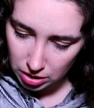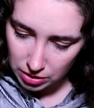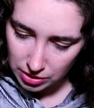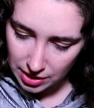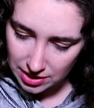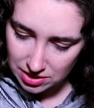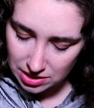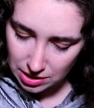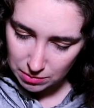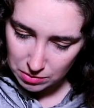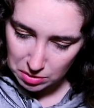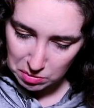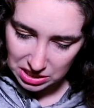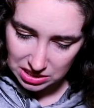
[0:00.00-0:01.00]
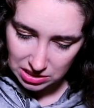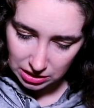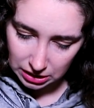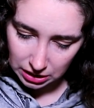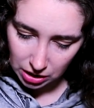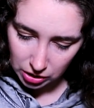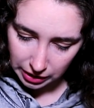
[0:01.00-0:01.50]
they seem to be
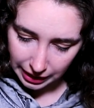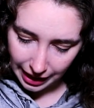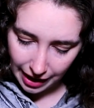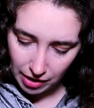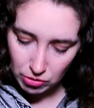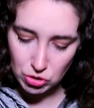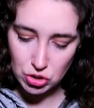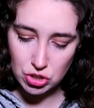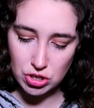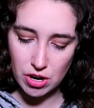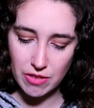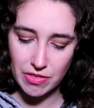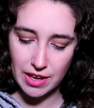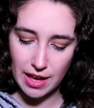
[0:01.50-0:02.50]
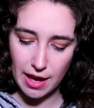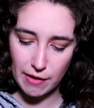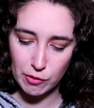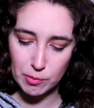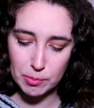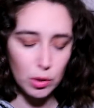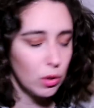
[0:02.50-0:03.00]
sitting on a couch and they have
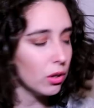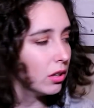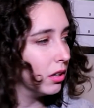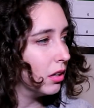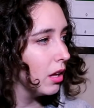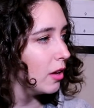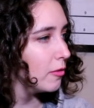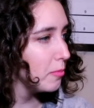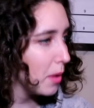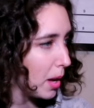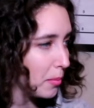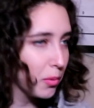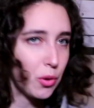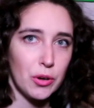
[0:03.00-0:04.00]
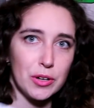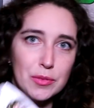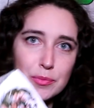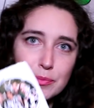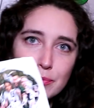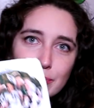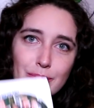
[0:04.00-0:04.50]
a bowl of popcorn,
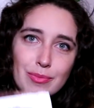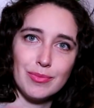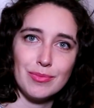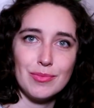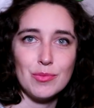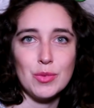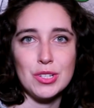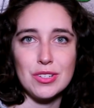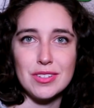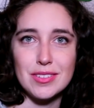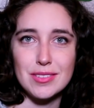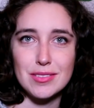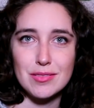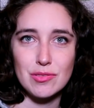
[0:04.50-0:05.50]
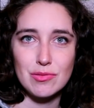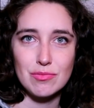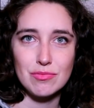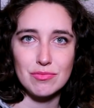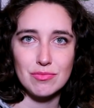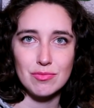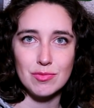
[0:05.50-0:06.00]
which is
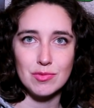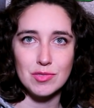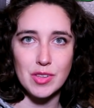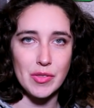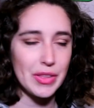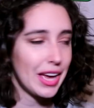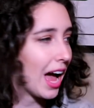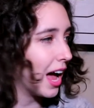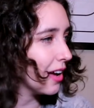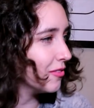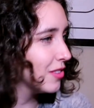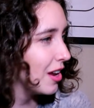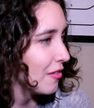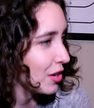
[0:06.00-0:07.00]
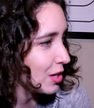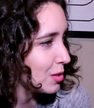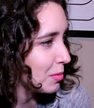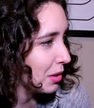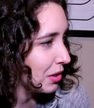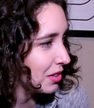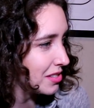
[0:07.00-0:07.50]
something I've never
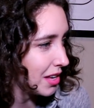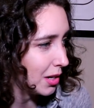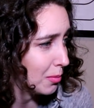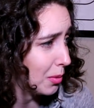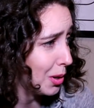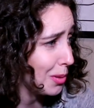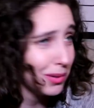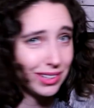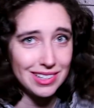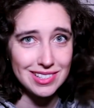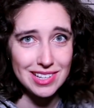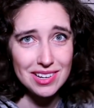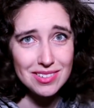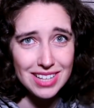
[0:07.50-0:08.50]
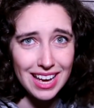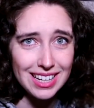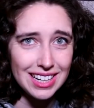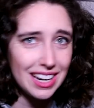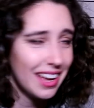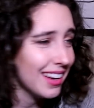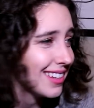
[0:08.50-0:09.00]
experienced at a bar, but it sounds kind
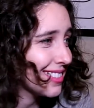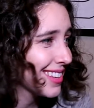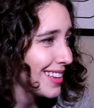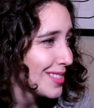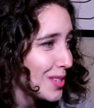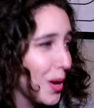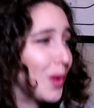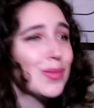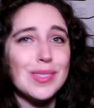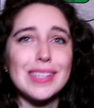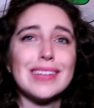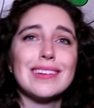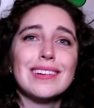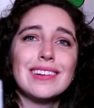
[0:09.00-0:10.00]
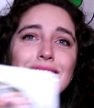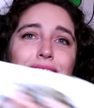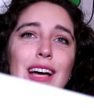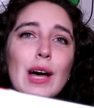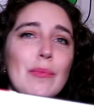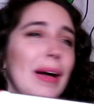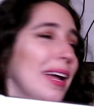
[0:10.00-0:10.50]
of nice. Sounds cozy.
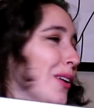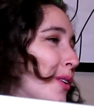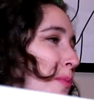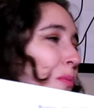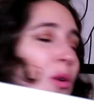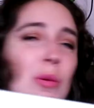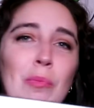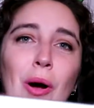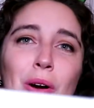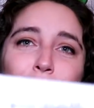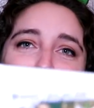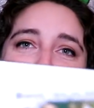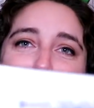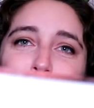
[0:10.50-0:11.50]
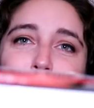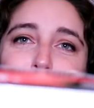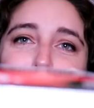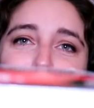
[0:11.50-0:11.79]
I might go to more bars if that